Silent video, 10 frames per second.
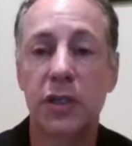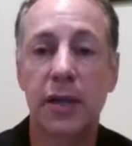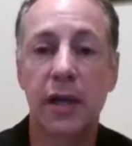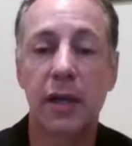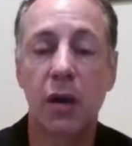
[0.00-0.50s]
And
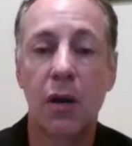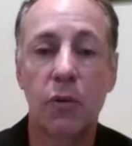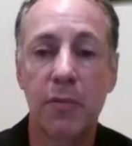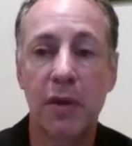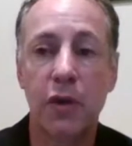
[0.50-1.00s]
then
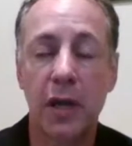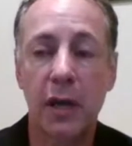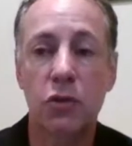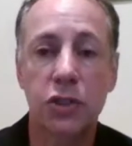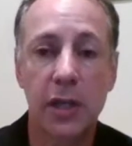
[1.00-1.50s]
with my friend
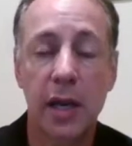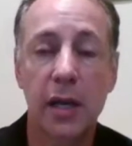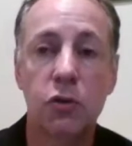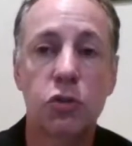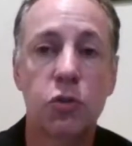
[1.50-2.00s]
Carlos Ayala,
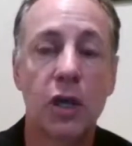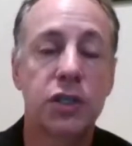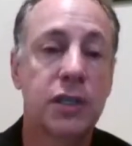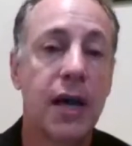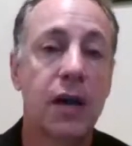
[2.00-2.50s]
who's
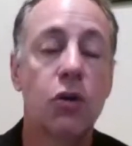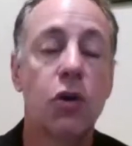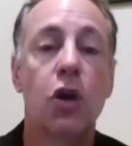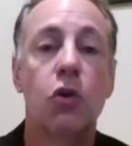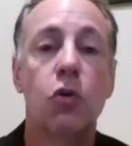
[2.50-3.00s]
watching now,
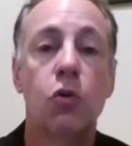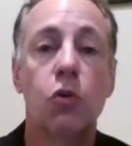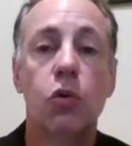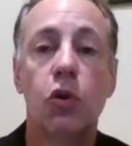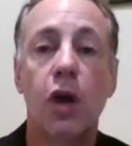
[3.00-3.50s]

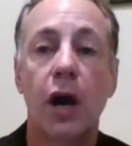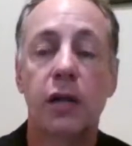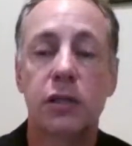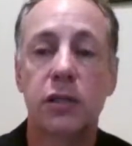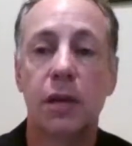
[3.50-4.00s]
who
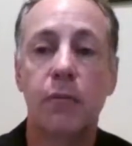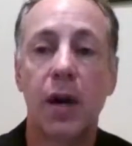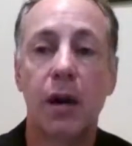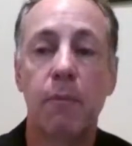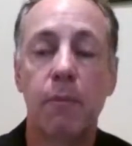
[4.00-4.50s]
got
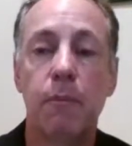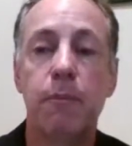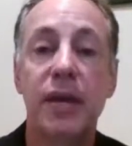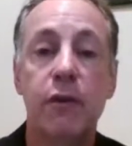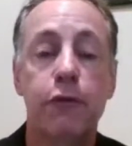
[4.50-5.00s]
some
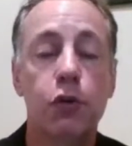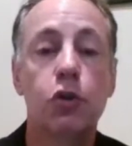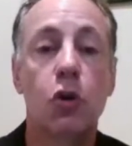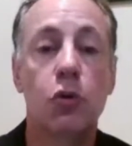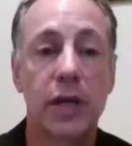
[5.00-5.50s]
big food
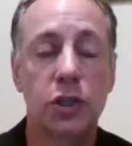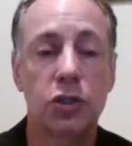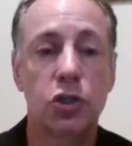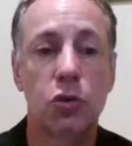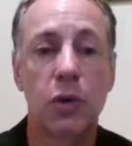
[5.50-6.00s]

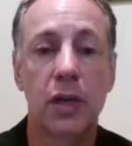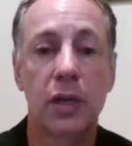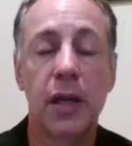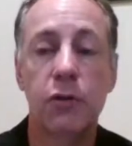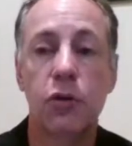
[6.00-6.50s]
donations through
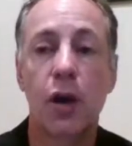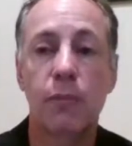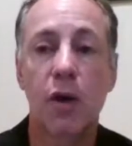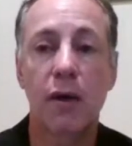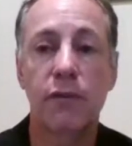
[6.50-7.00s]
another
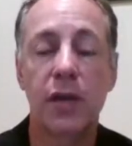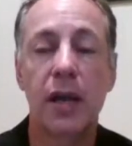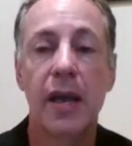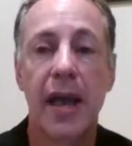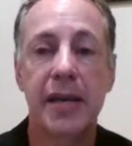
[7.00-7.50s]
nonprofit
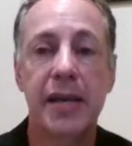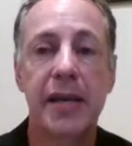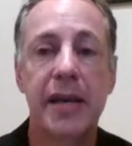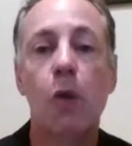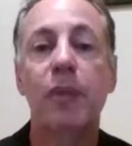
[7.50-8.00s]
and needed
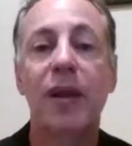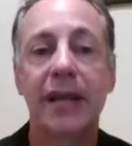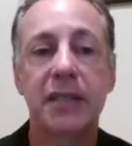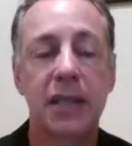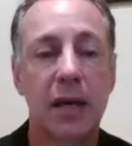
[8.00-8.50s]
help
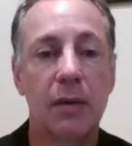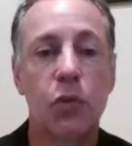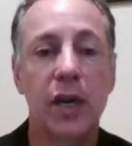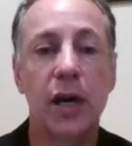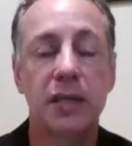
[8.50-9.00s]
placing them.
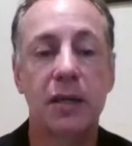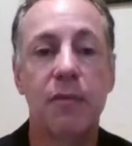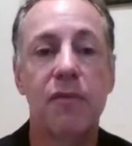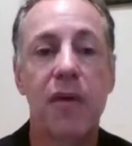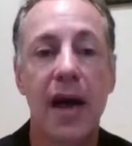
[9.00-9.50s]
We got some
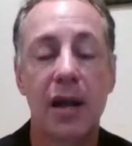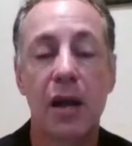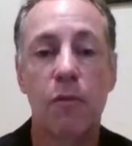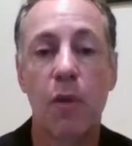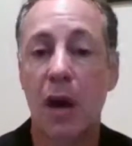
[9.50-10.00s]
of that,
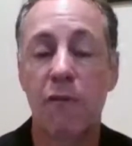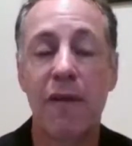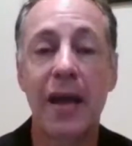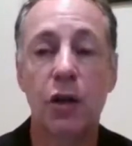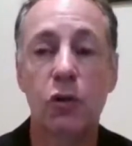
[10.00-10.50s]

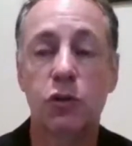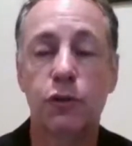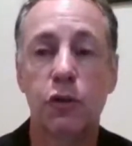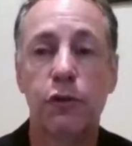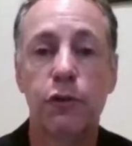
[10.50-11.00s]
van loads
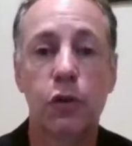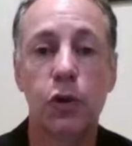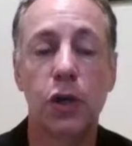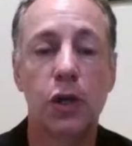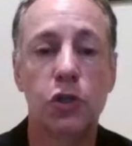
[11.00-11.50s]
full of food,
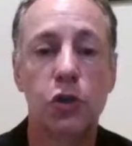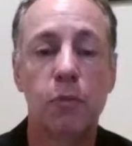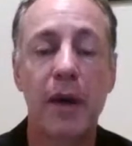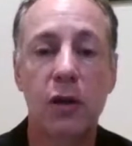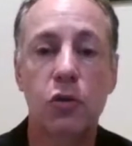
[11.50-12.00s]
to
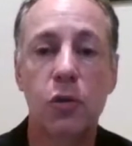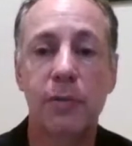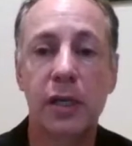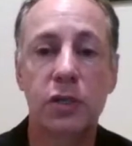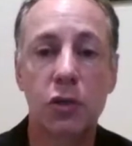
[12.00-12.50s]
Battered
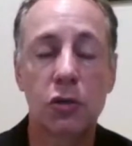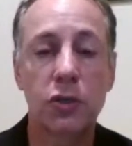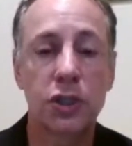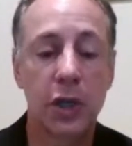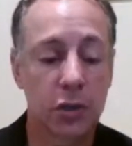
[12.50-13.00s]
Women and Children's
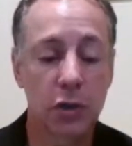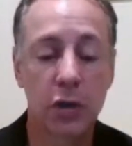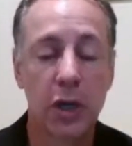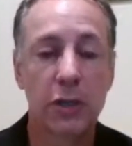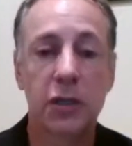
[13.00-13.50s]
Shelter,
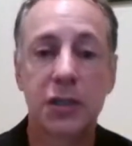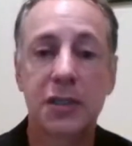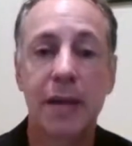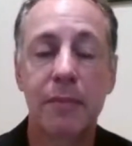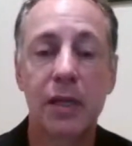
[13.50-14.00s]
to
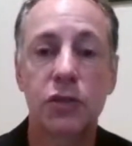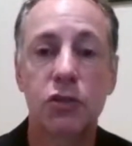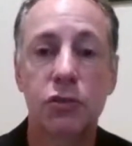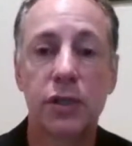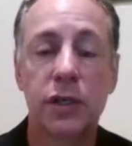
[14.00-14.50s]
Sam
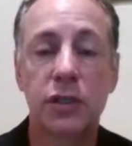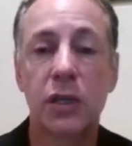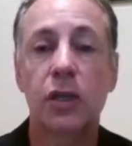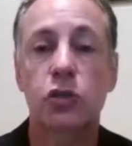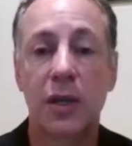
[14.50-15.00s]

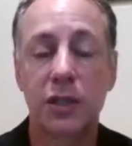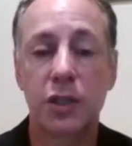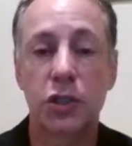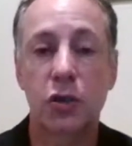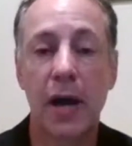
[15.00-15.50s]
Ministries,
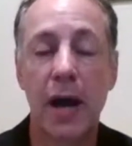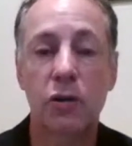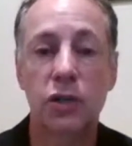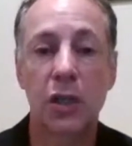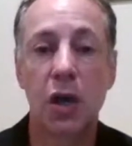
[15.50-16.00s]
transitional
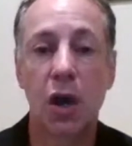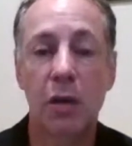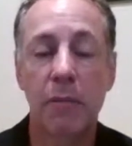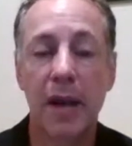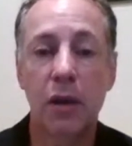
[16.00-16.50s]
housing
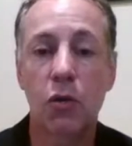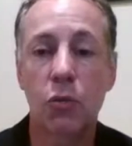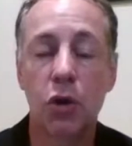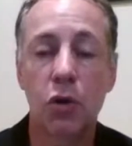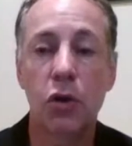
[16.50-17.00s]
on Blanco
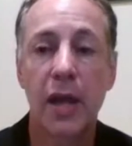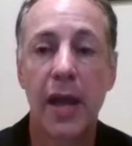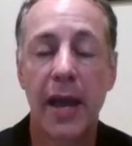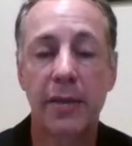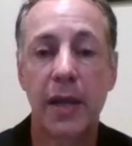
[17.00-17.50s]
Road,
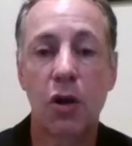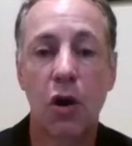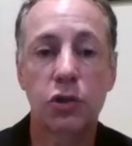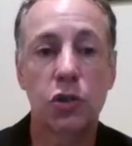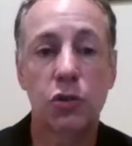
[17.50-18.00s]
and then
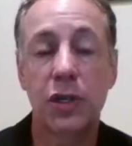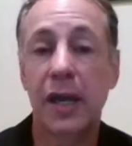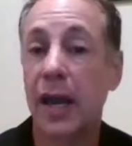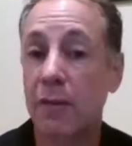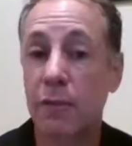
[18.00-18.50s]
also to
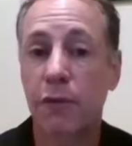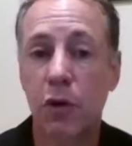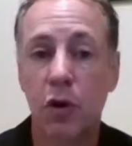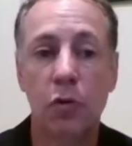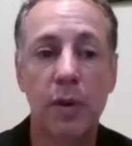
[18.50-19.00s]
Haven for
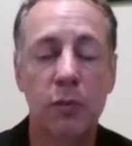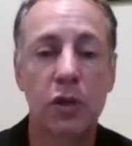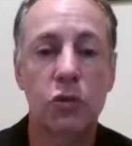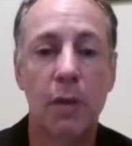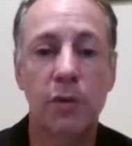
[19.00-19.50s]
Hope. And we
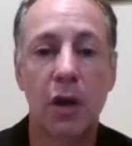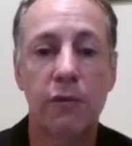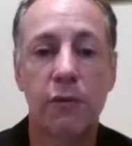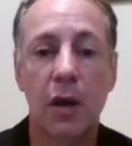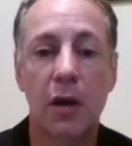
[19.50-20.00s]
dropped
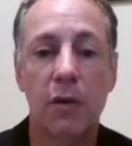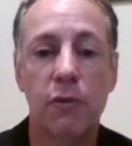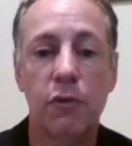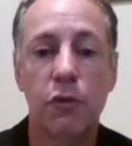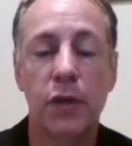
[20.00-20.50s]
off
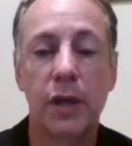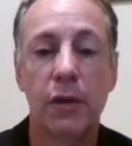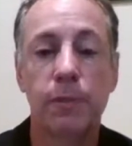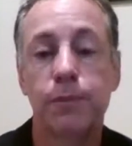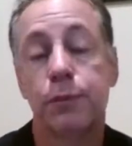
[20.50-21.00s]
food there.